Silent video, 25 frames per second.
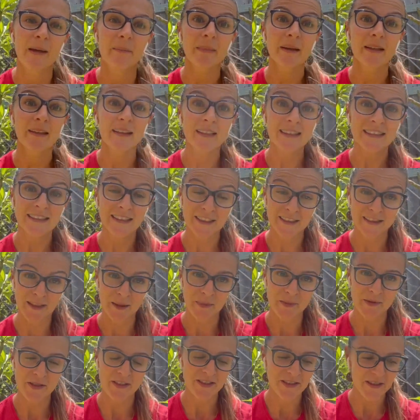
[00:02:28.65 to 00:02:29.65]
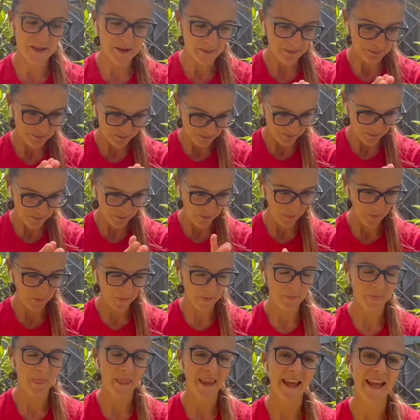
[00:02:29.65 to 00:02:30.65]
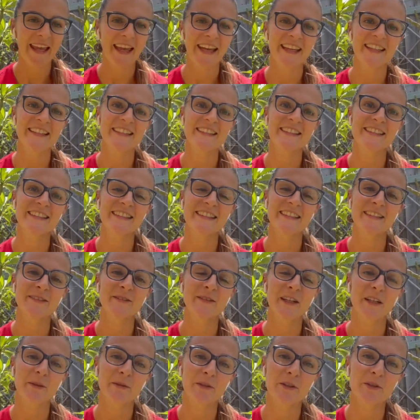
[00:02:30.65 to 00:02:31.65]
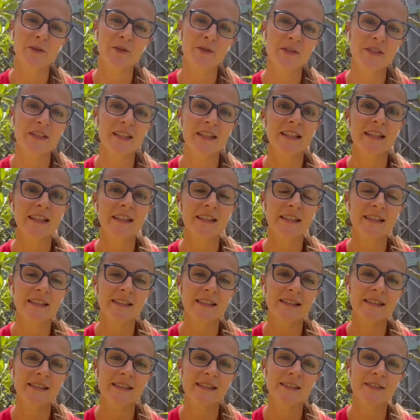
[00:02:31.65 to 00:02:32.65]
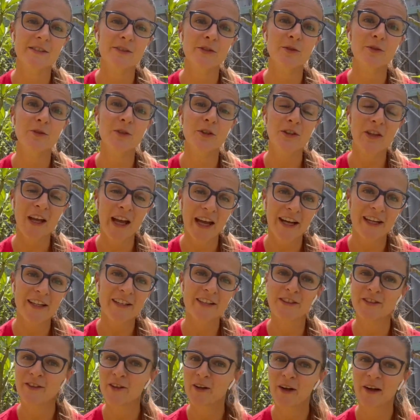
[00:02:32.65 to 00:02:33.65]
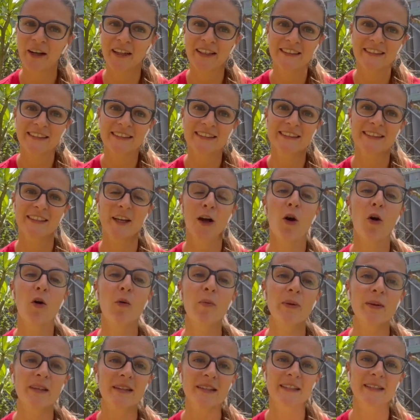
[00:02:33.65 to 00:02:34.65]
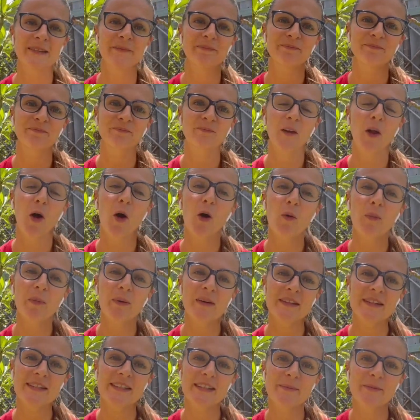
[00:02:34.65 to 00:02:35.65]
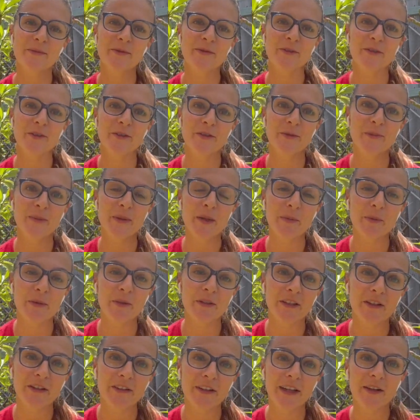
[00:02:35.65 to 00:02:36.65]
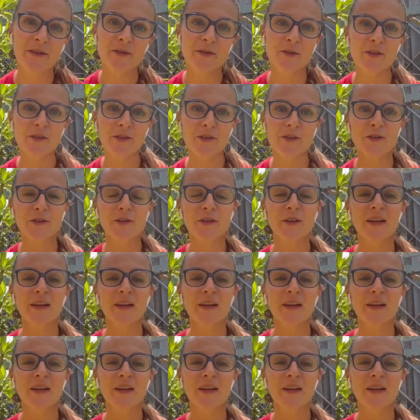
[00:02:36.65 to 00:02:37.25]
But let's accept it. And what I wanted to say is, do not harden your hearts. Open them for people around you.